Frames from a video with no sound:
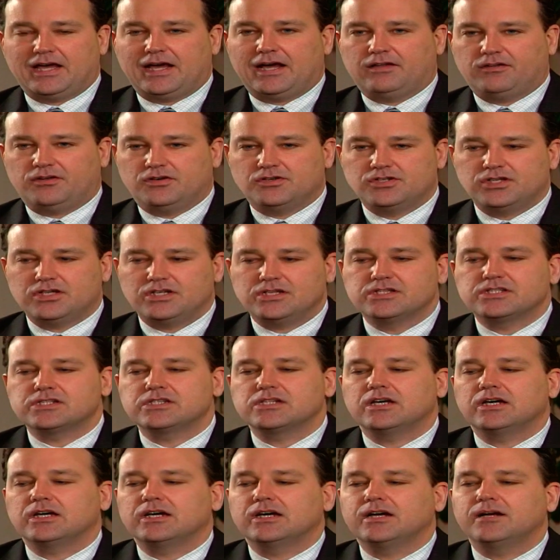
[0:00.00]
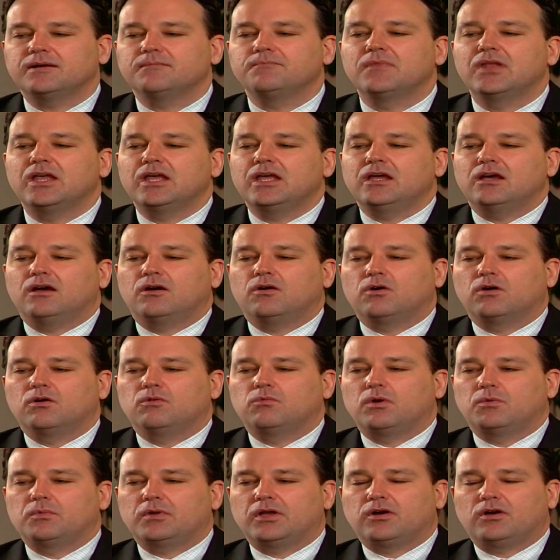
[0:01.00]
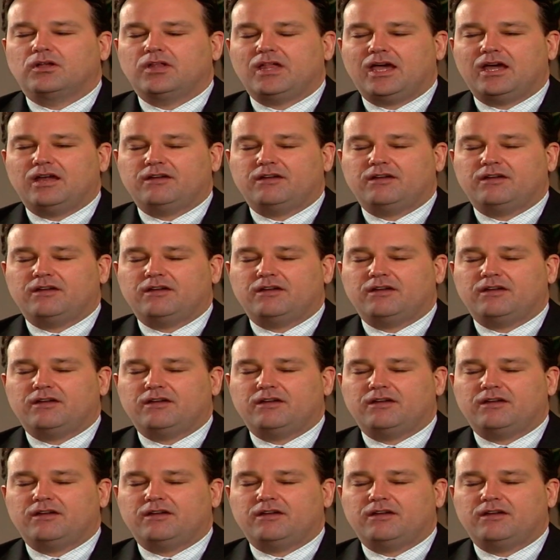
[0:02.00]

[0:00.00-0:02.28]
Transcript: allergies, or what we call